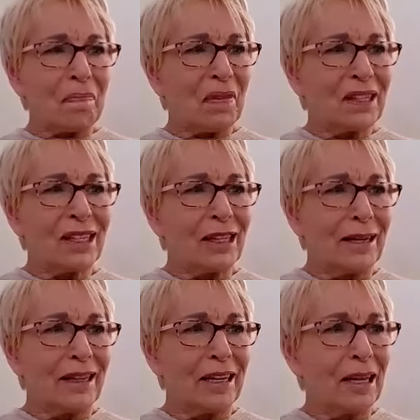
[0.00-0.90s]

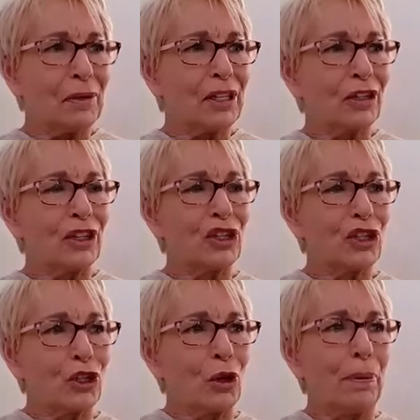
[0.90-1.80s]
thought that he was such a
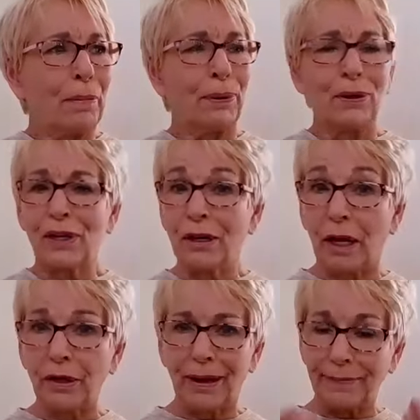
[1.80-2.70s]
stupid person
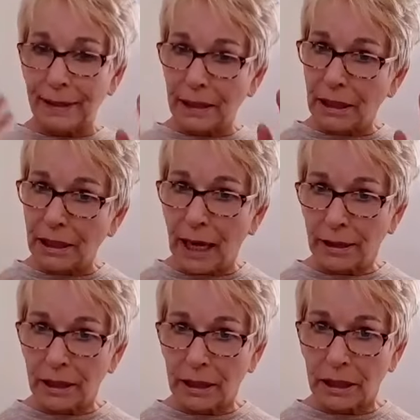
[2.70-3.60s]
not to have
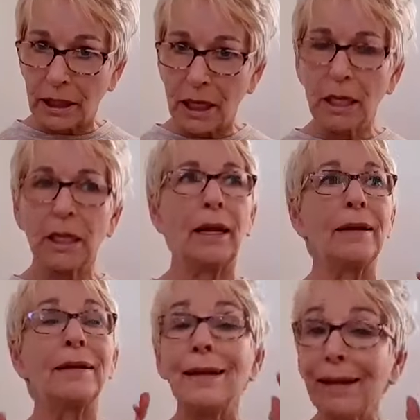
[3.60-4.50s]
sensed that I
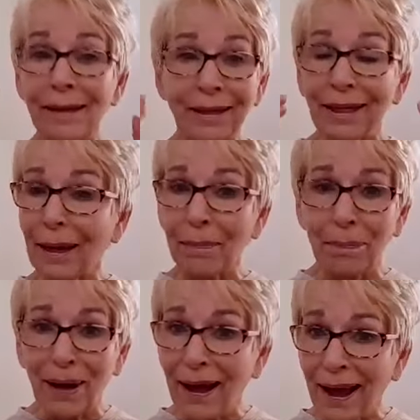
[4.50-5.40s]
needed to get
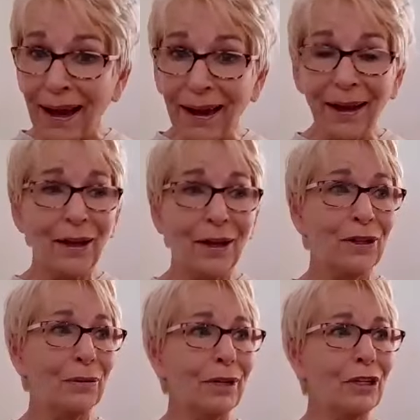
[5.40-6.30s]
by
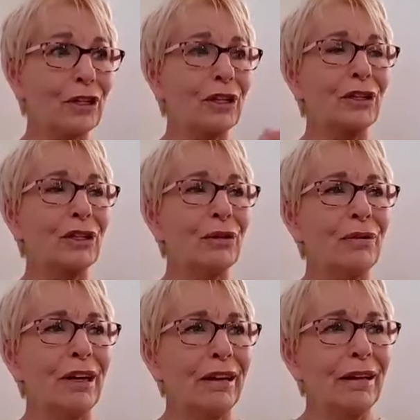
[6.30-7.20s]
to reach the
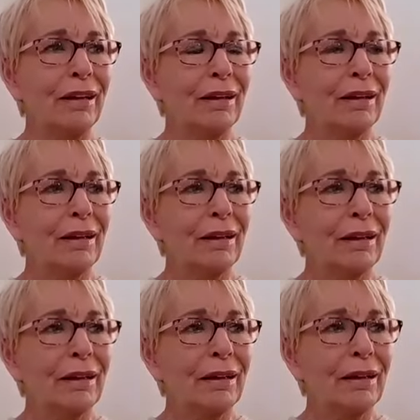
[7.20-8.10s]
tuna,
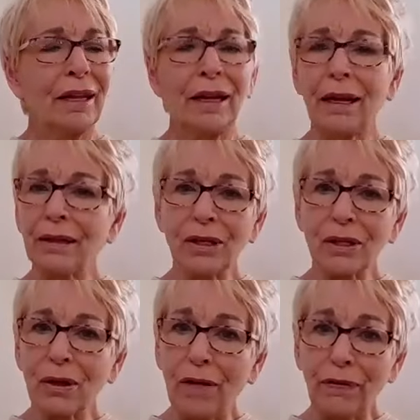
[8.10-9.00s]
that I had this
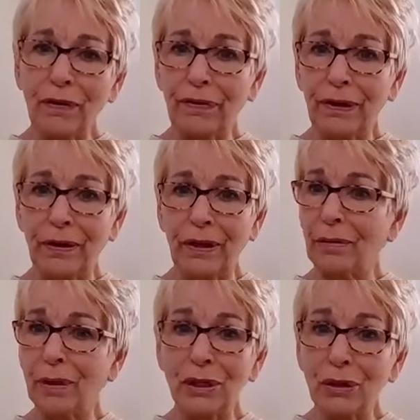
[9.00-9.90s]
awful fear that it
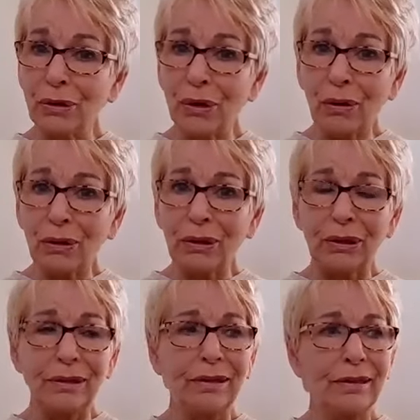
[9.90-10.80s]
would do no good